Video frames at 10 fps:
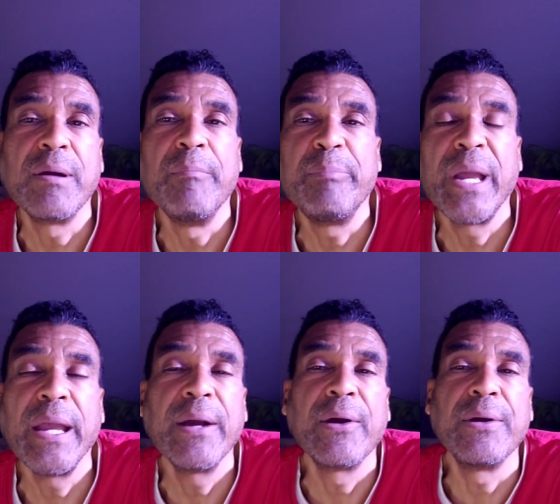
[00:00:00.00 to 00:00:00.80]

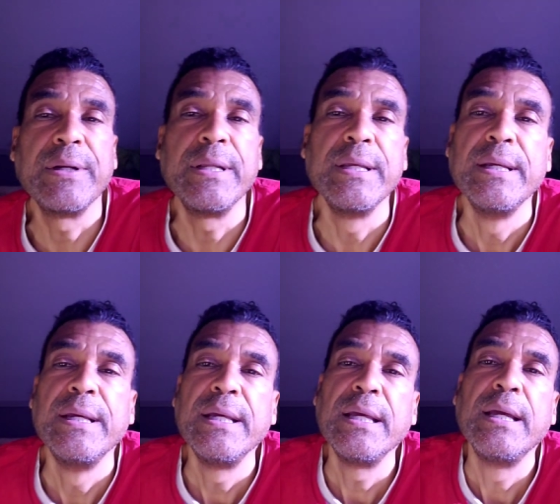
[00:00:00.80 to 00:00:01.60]
compared
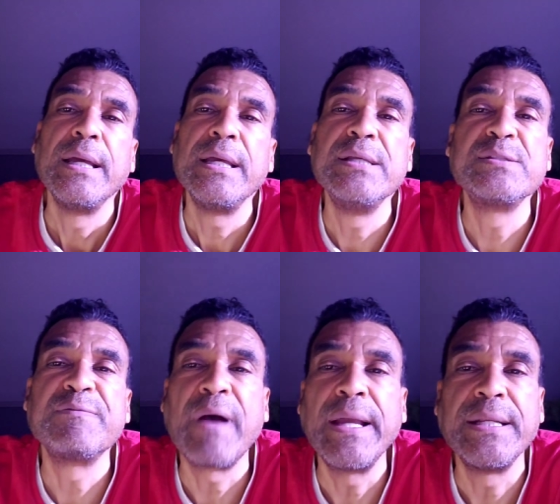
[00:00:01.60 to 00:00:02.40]
his
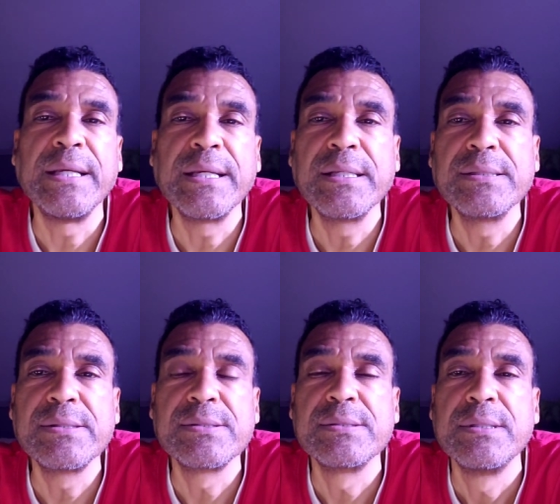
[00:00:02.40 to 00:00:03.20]

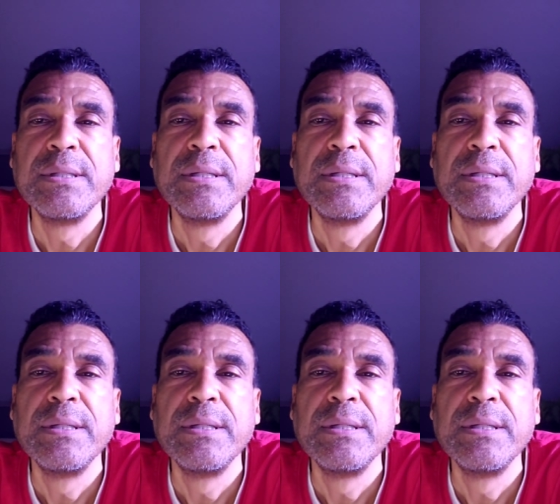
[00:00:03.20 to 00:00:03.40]
findings,